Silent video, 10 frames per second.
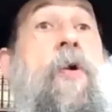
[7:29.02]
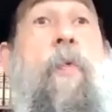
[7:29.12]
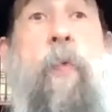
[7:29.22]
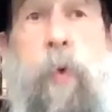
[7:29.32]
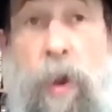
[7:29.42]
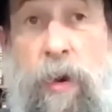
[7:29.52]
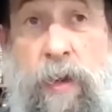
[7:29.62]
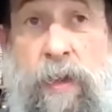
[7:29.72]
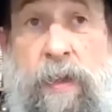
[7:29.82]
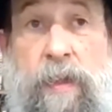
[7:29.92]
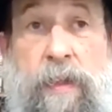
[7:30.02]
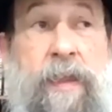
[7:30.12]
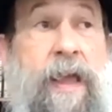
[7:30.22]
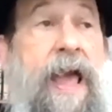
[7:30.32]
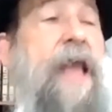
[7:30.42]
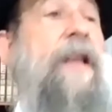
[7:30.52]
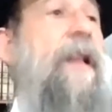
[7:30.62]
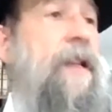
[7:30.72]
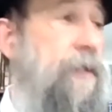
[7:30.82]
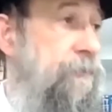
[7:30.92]
wool and
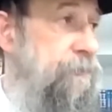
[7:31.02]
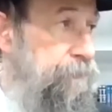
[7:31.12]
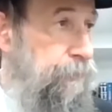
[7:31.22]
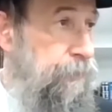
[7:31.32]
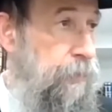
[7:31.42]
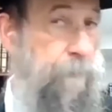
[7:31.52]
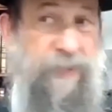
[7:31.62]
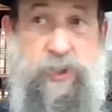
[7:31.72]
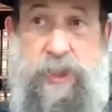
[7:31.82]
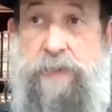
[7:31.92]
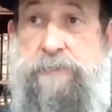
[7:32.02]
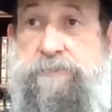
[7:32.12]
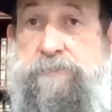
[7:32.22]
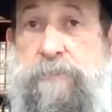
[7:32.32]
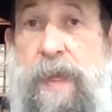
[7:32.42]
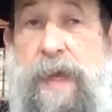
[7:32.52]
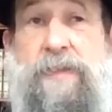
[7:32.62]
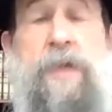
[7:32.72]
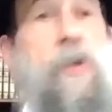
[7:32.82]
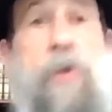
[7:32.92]
linen, pishtan, right?
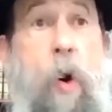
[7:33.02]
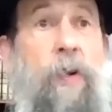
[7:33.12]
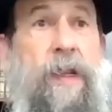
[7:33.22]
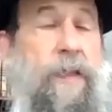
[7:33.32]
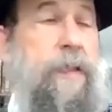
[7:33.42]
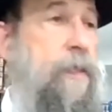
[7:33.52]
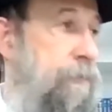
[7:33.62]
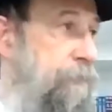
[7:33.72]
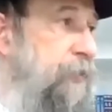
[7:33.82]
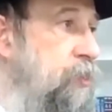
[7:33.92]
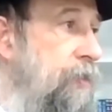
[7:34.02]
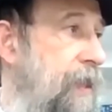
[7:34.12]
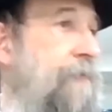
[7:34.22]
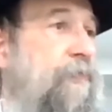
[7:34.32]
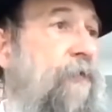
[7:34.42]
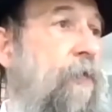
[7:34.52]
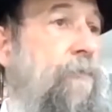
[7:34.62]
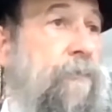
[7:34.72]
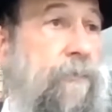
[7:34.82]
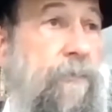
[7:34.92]
Only pishtan comes
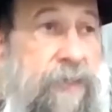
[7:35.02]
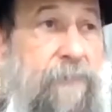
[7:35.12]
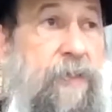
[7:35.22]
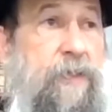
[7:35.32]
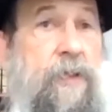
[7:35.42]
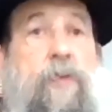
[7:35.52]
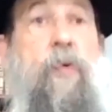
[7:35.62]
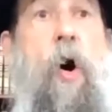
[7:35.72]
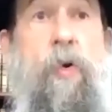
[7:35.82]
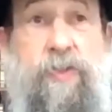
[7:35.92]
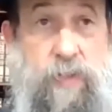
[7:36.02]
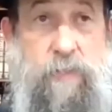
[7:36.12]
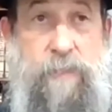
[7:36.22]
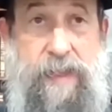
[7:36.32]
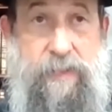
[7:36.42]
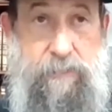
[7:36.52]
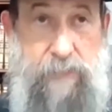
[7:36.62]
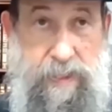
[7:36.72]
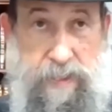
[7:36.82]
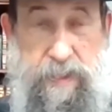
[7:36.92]
from something that grows. You make
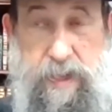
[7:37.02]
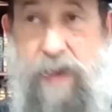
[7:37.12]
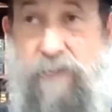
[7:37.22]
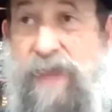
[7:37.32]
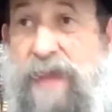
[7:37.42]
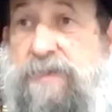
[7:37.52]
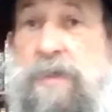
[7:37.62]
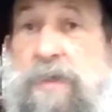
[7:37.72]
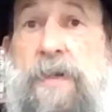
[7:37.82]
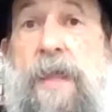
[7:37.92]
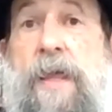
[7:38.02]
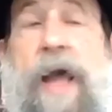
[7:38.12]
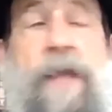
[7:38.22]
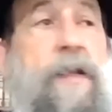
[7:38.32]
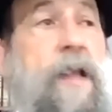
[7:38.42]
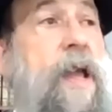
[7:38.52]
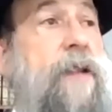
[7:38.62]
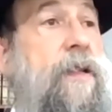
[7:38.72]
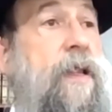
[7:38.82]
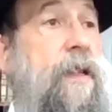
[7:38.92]
linen out of that, and
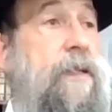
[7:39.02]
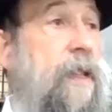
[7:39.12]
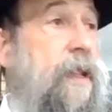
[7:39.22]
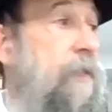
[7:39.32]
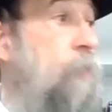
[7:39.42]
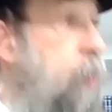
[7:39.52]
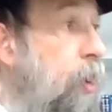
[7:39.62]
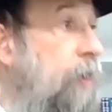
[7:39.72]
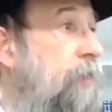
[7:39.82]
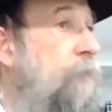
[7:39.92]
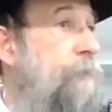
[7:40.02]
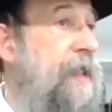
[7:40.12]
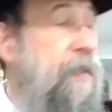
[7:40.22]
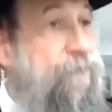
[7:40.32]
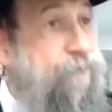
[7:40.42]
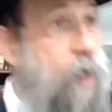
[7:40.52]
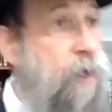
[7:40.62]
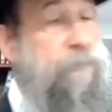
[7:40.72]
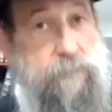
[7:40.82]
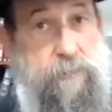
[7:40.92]
wool you make
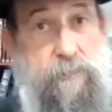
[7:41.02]
from